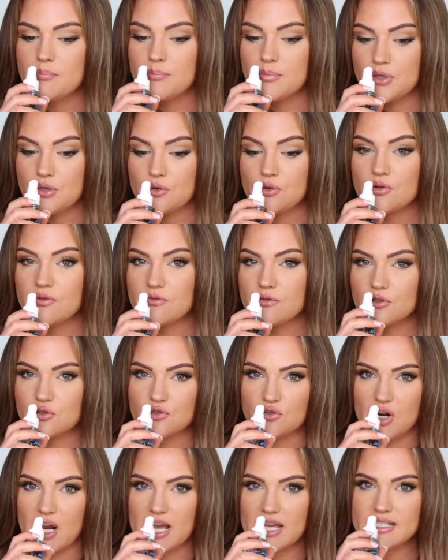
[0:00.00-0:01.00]
beautiful
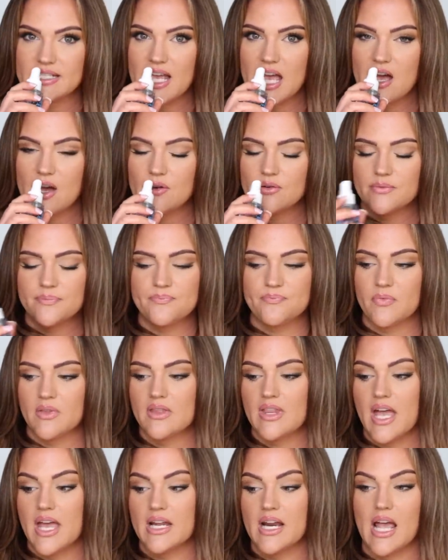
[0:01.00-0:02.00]
dry down
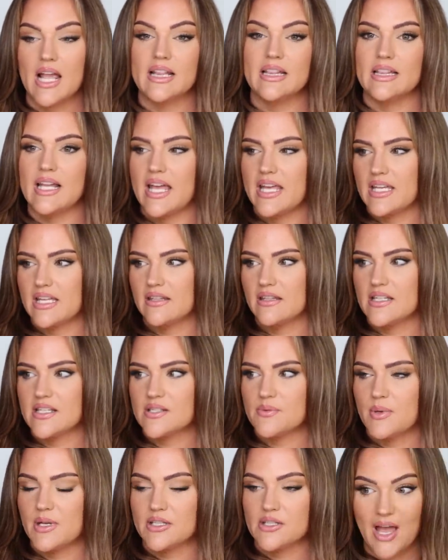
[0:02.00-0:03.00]
that I like in
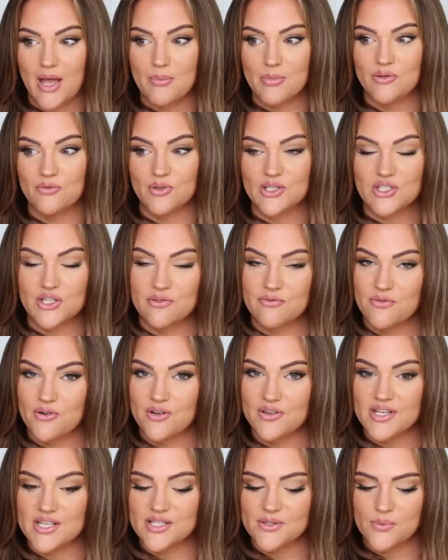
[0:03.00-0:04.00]
this one. I've been reaching
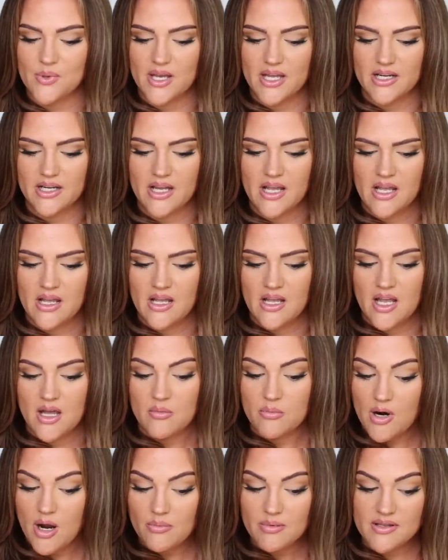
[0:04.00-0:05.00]
for this one
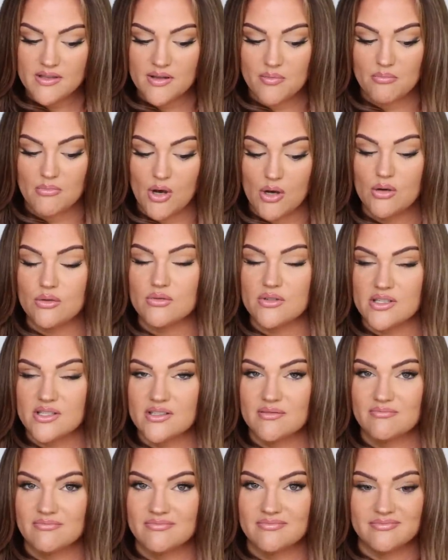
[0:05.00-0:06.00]
probably the
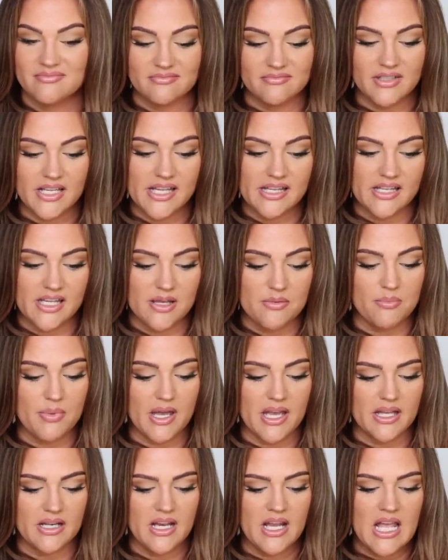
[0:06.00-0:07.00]
most lately,
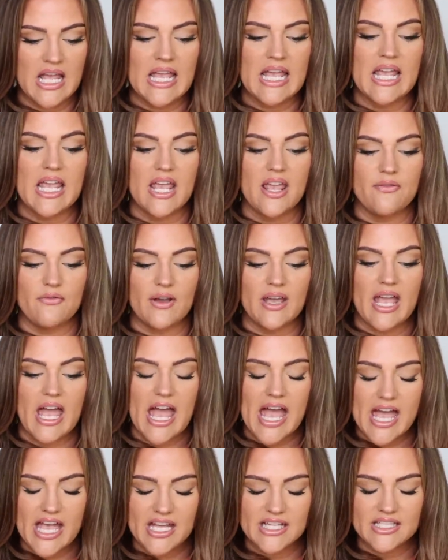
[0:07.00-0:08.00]
but if I
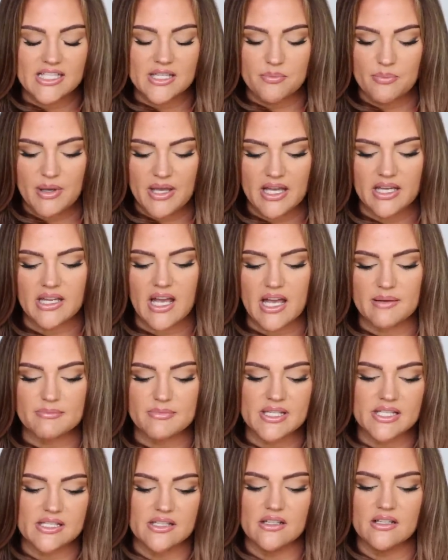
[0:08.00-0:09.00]
had to pick, I'm
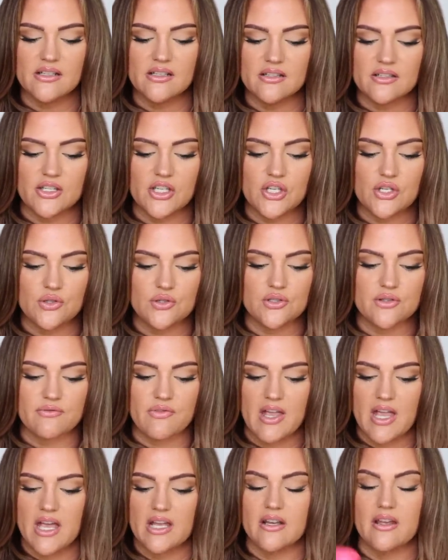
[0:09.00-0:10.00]
still a huge
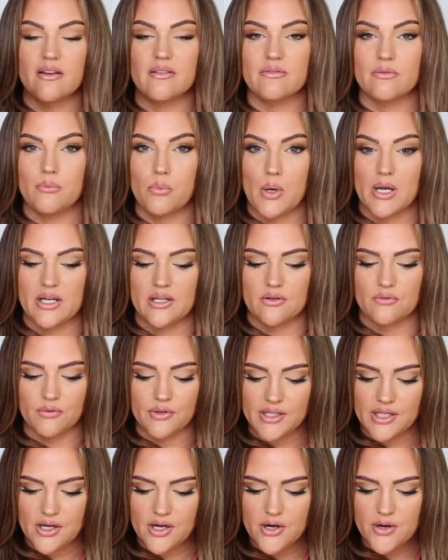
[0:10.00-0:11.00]
fan of When in
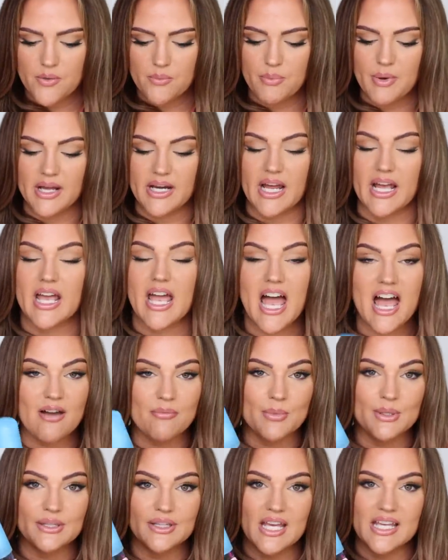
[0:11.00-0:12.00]
Rio, but I
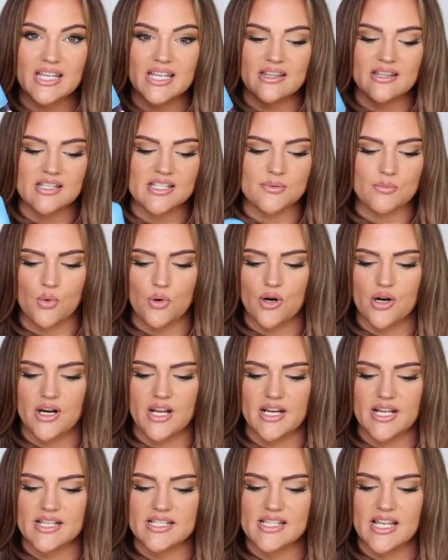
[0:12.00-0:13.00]
have been liking this more,
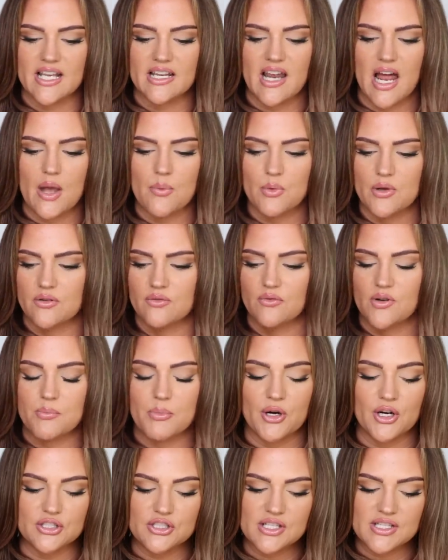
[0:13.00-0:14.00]
and I said I wouldn't
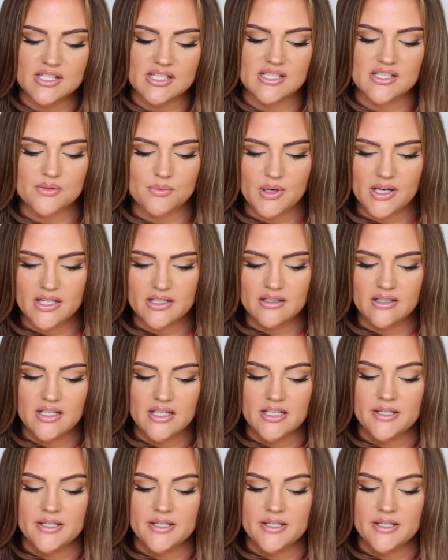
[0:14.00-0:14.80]
repurchase this one.